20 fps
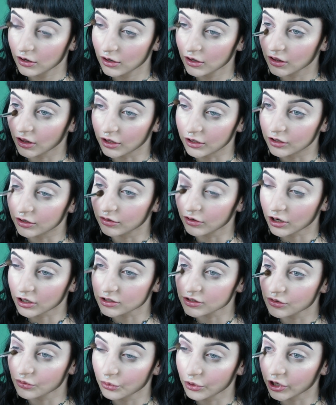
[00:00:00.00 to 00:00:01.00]
And then you
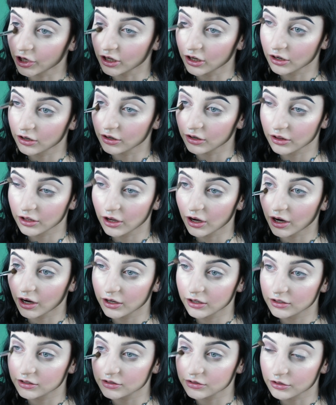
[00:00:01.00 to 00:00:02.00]
also bring it under the
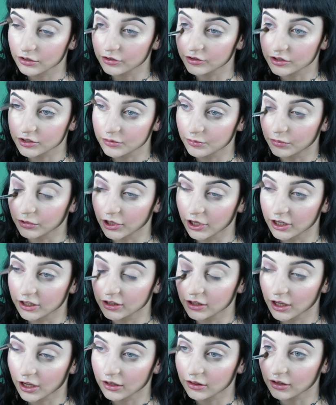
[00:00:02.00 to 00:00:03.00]
eye to sort of just
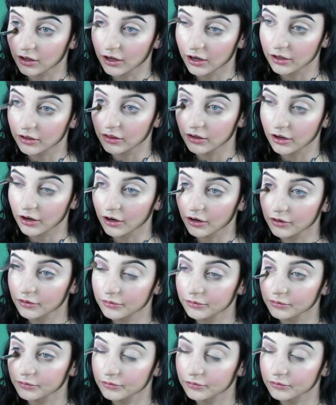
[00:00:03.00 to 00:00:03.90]
blend that line there.